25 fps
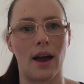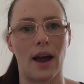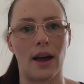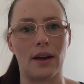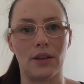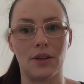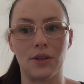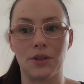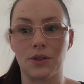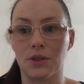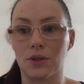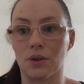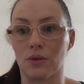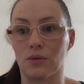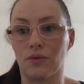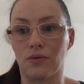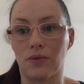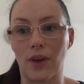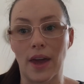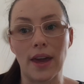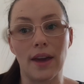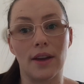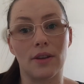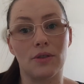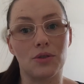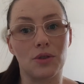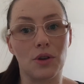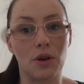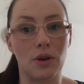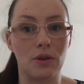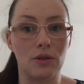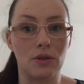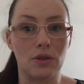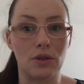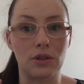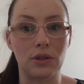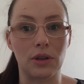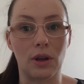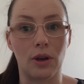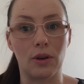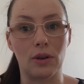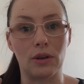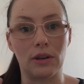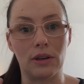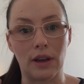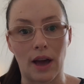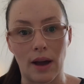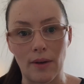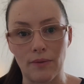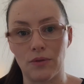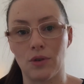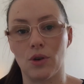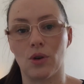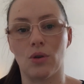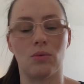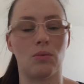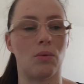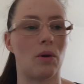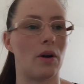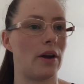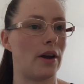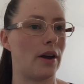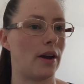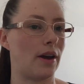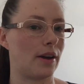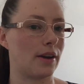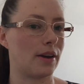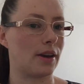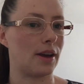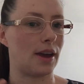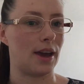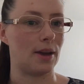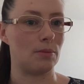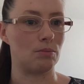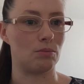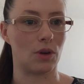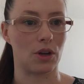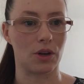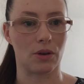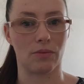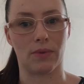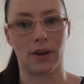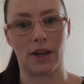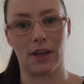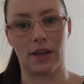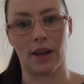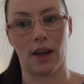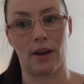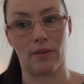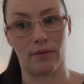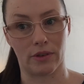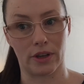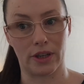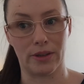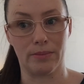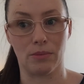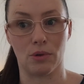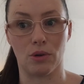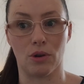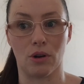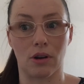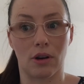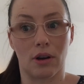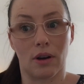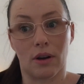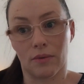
list of fans who love your work and want to read every book.